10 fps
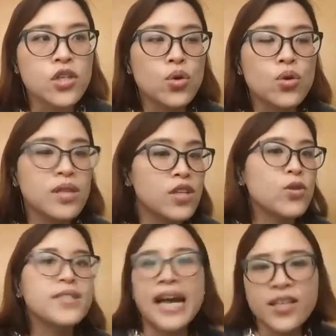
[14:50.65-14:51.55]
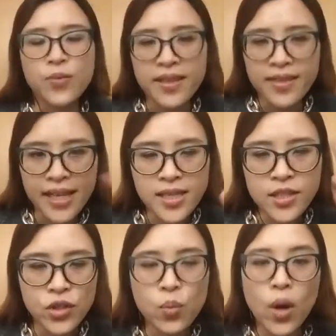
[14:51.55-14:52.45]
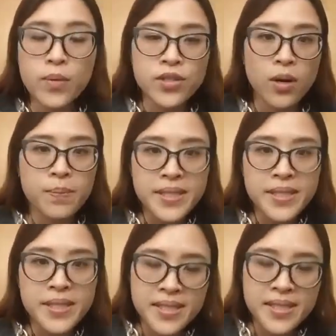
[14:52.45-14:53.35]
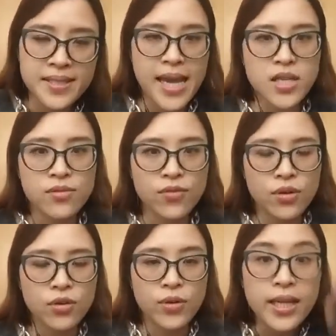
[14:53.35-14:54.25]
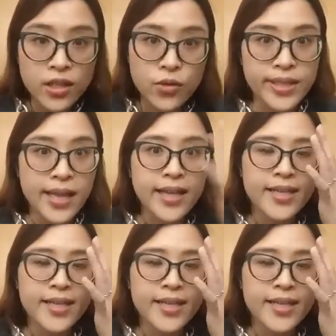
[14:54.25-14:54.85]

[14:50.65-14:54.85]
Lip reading: So you're exactly right. That's actually why we saw a business case for creating the Green Line.